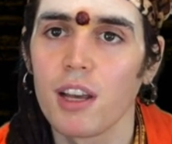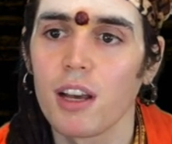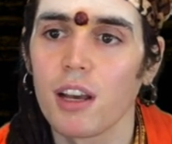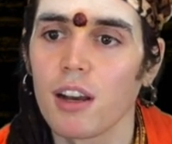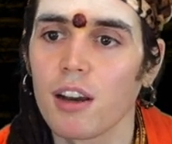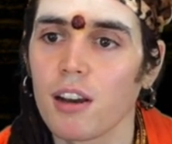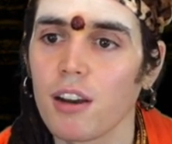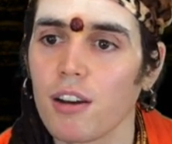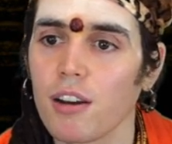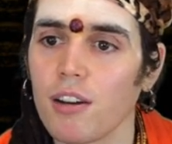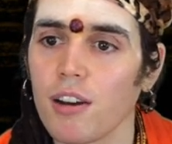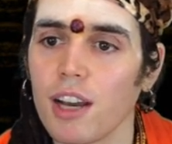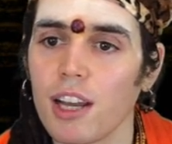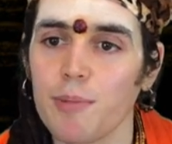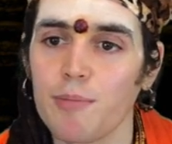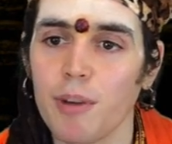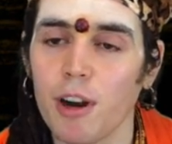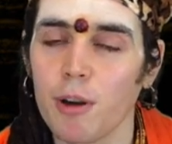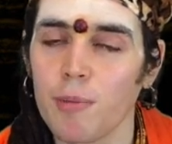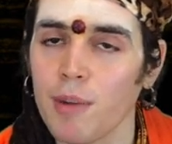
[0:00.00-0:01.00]

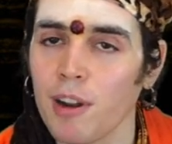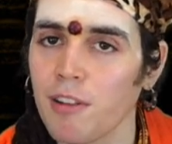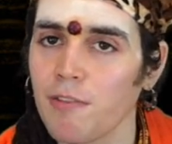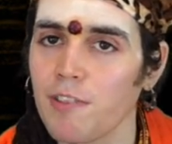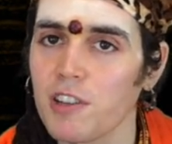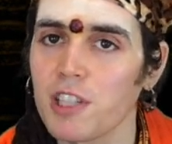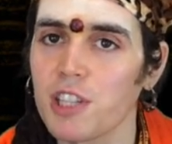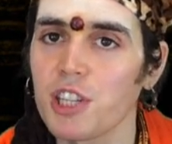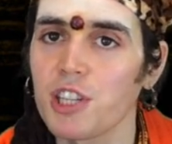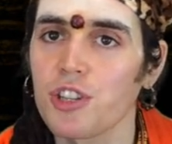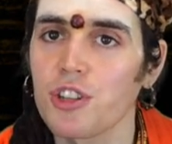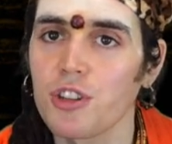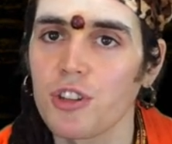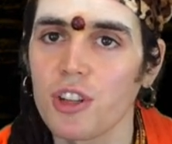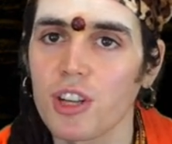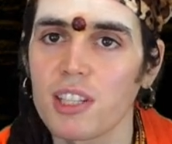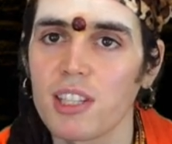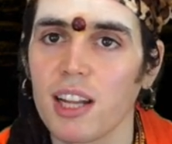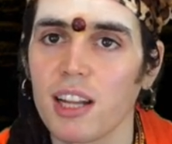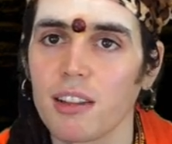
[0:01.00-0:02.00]
And paramanifestation
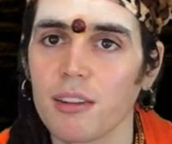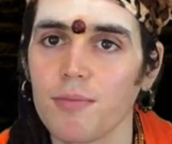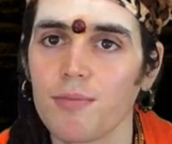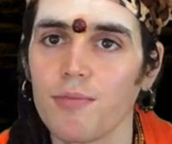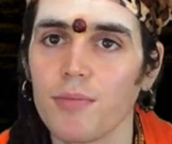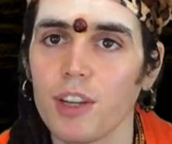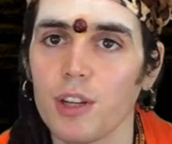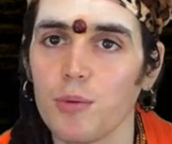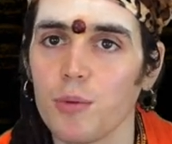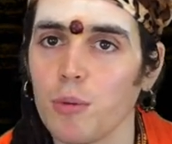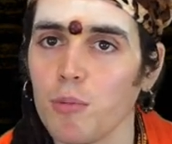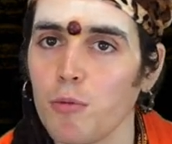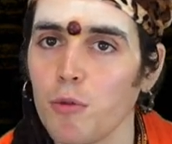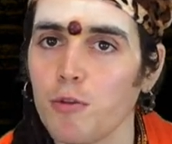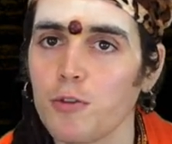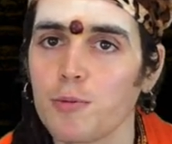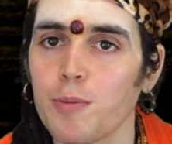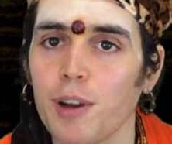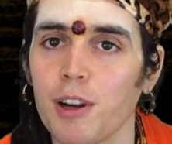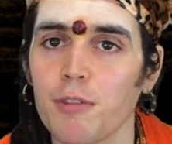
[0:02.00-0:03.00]
does that. It
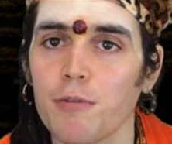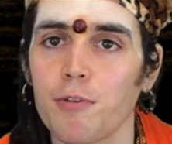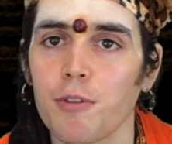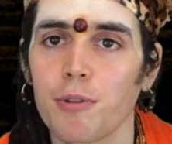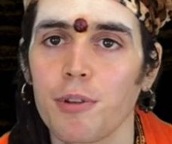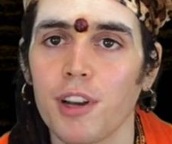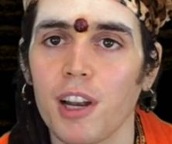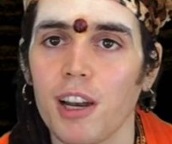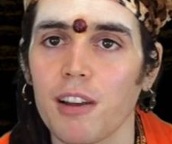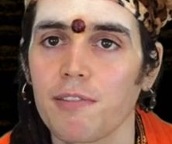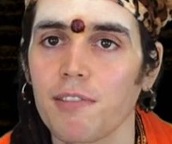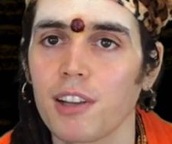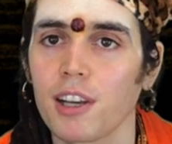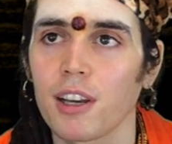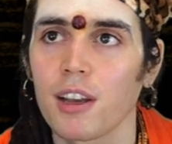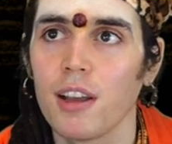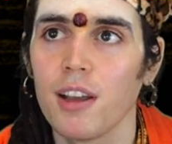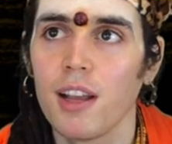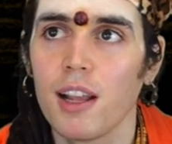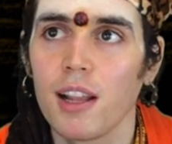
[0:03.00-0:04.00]
removes patterns from your life.
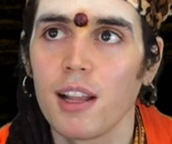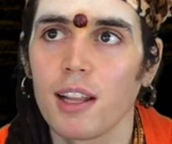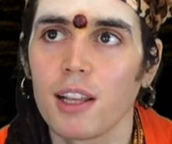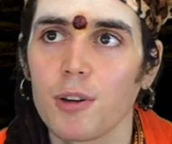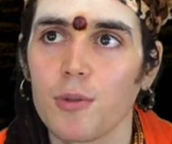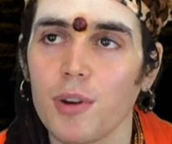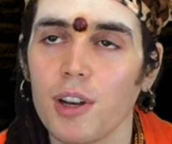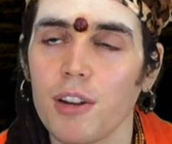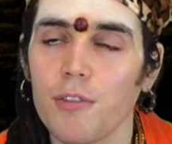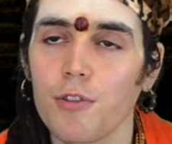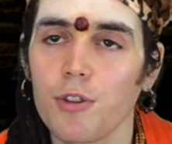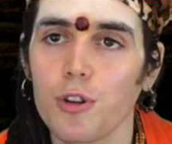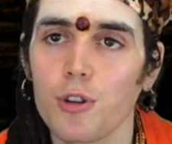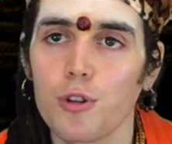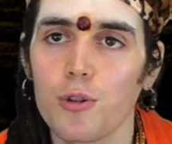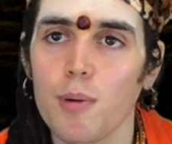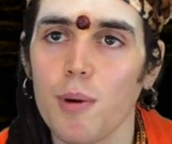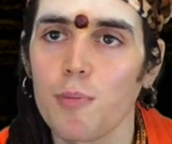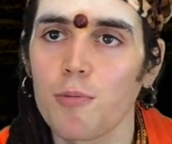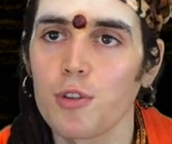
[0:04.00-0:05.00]
Like whenever you
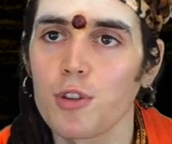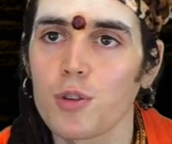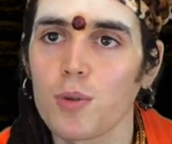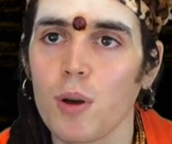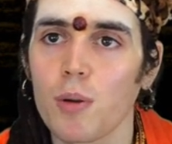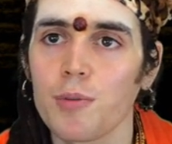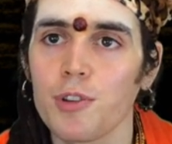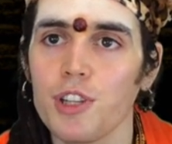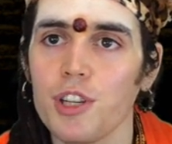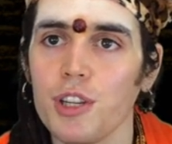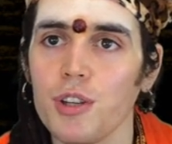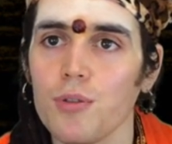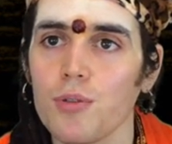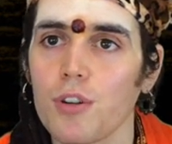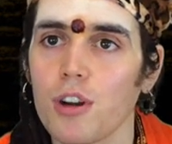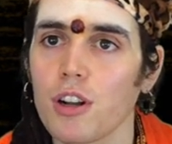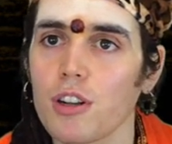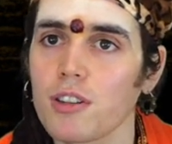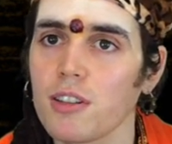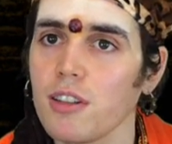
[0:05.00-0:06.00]
remember Swamiji, you
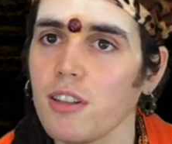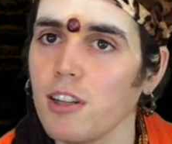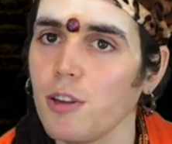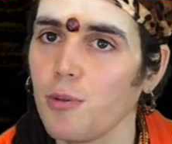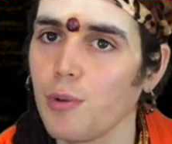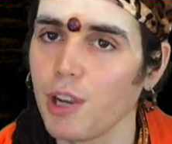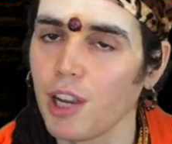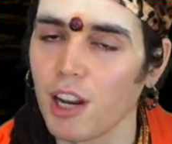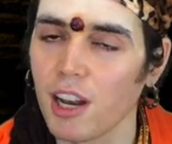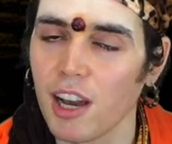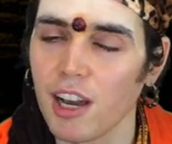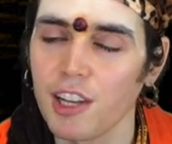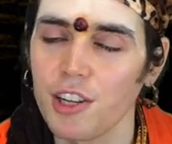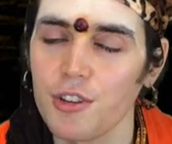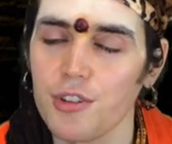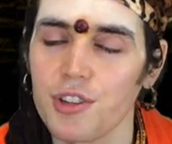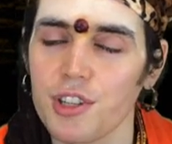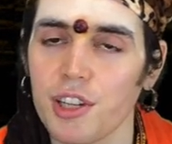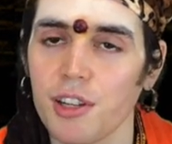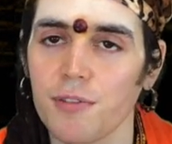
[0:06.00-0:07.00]
constantly realign
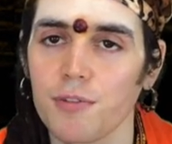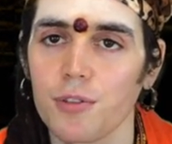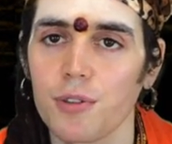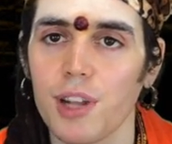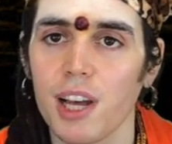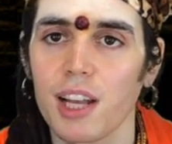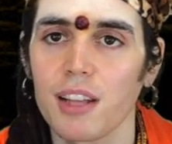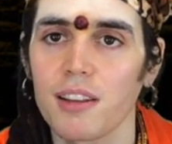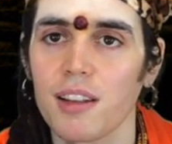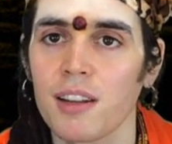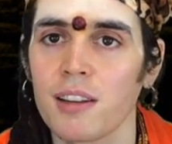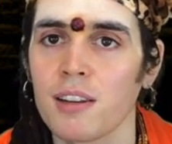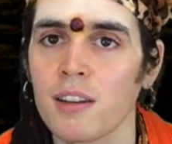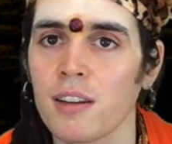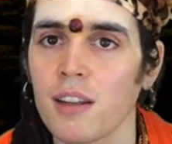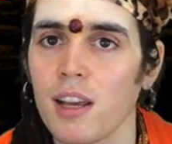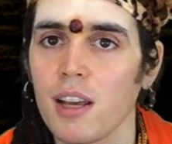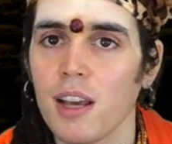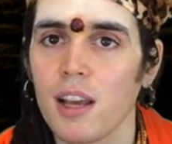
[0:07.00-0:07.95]
yourself to that, and